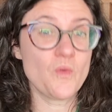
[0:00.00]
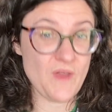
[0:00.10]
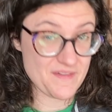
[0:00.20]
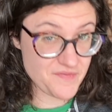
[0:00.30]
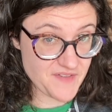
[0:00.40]

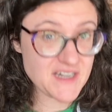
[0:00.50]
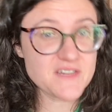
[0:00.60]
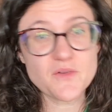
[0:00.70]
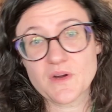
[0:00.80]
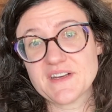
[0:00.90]

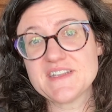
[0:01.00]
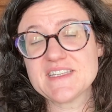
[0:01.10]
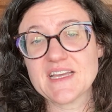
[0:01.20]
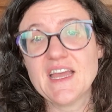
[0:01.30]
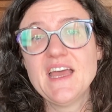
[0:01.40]
effective
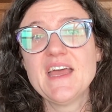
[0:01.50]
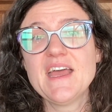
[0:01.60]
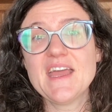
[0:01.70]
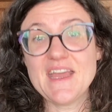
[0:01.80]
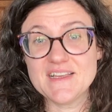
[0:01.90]
organizing
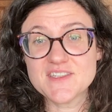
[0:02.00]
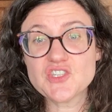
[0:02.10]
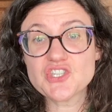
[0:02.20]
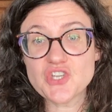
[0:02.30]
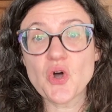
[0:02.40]
is
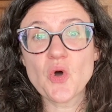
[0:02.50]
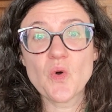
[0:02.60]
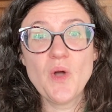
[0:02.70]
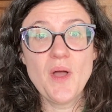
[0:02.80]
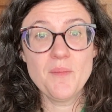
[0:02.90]

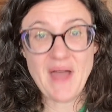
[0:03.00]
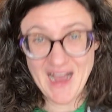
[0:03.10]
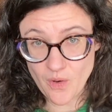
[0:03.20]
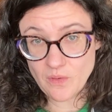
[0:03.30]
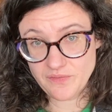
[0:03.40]
so
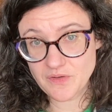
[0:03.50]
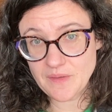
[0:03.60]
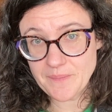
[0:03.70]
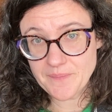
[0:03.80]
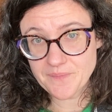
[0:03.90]

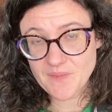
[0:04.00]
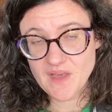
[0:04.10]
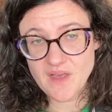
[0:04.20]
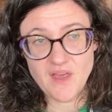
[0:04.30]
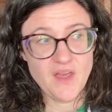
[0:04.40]
powerful.
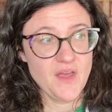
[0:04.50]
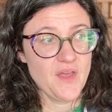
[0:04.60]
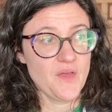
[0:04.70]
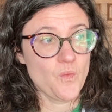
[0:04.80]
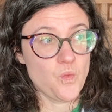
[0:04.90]

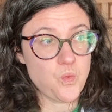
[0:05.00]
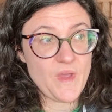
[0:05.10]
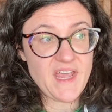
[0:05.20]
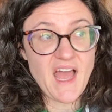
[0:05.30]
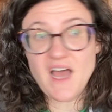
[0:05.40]

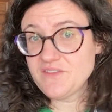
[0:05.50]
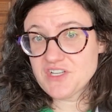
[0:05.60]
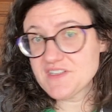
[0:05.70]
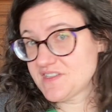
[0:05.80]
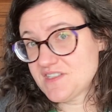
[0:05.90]
We have
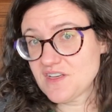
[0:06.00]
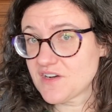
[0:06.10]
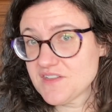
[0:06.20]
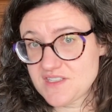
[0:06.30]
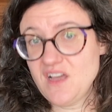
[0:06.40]
justice on
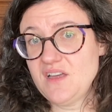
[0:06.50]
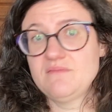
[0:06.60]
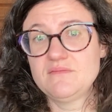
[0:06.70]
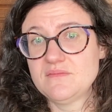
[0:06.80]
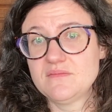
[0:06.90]
our side.
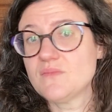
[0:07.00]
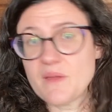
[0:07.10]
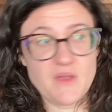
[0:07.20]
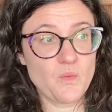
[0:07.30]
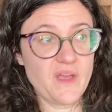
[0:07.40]

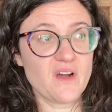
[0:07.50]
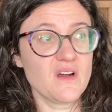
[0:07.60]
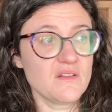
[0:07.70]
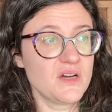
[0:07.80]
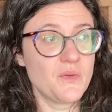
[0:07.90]

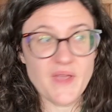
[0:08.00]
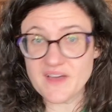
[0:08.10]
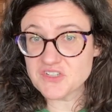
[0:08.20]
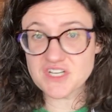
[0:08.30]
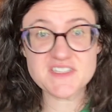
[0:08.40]
We
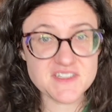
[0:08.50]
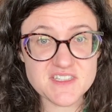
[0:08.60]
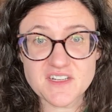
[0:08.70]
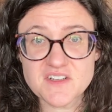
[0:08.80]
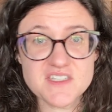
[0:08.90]
have justice
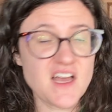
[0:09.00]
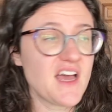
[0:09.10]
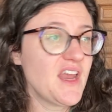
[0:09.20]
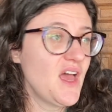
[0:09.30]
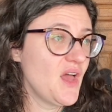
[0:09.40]
on our
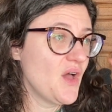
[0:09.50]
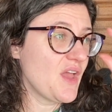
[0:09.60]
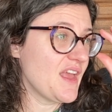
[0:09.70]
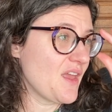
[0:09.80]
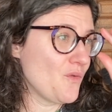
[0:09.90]
side.
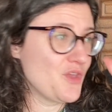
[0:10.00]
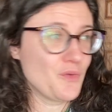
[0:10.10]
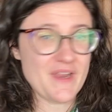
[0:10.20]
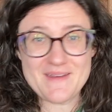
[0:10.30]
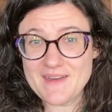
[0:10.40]
You
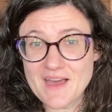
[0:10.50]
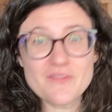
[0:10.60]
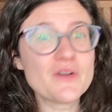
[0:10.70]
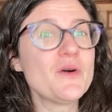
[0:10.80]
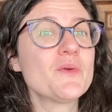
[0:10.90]
can
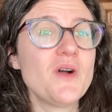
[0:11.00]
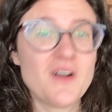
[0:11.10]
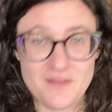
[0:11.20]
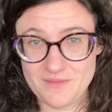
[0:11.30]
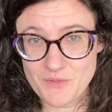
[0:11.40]
never go
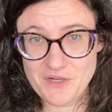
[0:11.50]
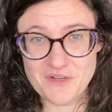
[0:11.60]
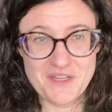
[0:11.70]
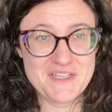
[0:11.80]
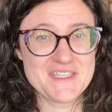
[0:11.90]
wrong when you're
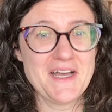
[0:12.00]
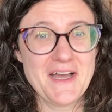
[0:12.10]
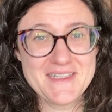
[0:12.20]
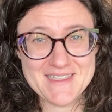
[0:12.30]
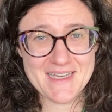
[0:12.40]
on the
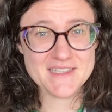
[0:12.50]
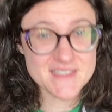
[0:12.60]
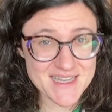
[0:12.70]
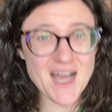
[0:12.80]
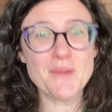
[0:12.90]
side saying,
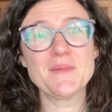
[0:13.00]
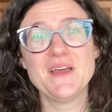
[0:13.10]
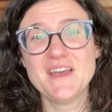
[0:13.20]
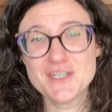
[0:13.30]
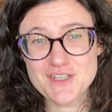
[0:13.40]
stop
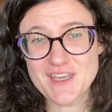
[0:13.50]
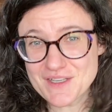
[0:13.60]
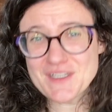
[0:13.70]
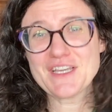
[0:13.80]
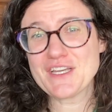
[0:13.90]

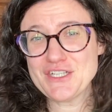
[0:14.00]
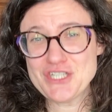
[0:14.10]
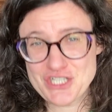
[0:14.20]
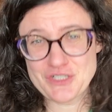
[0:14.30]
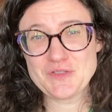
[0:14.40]
killing
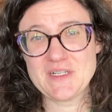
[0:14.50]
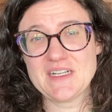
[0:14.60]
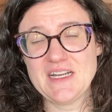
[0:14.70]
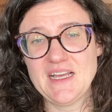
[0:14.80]
children.